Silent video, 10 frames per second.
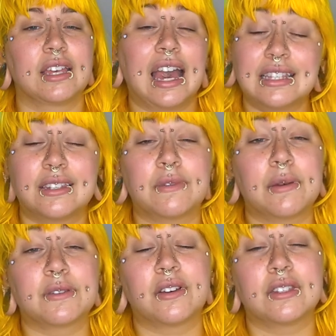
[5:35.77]
can
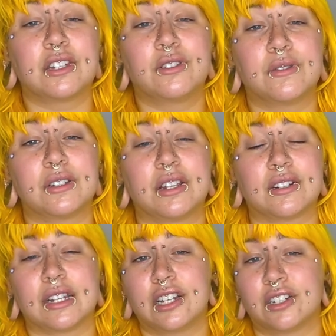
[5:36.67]
sometimes cause issues and
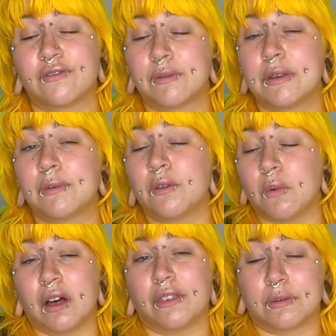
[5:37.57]
irritation for people
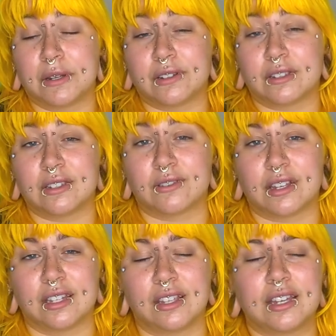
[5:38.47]
while their piercings are
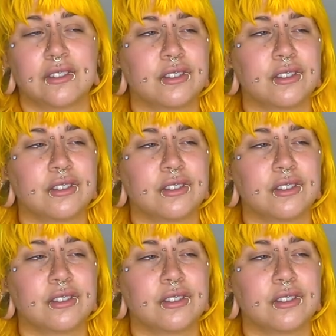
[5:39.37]
healing,